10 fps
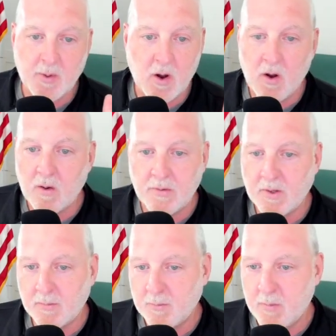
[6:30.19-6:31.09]
all
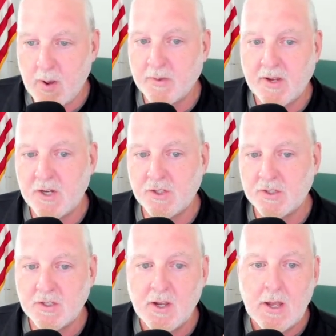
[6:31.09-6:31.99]
the
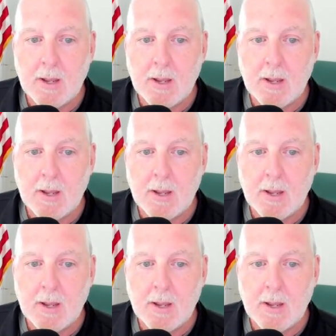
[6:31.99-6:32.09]
publications.